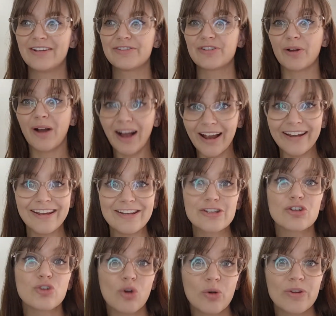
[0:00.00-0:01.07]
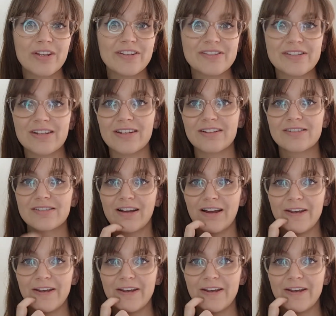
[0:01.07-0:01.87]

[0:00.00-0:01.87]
So I need to know these things.